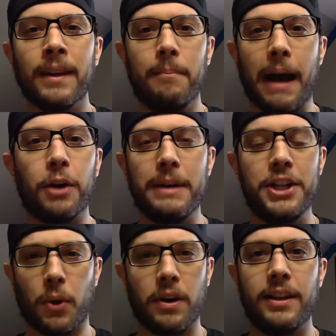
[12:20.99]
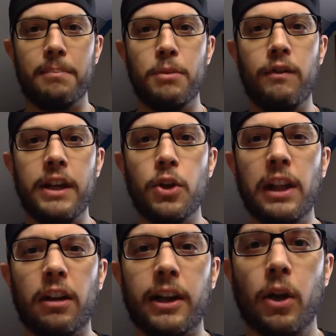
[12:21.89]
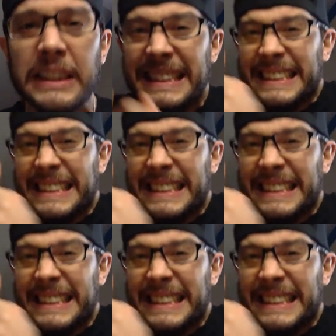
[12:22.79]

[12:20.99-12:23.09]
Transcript: Michael B. Jordan in the movie, you literally go,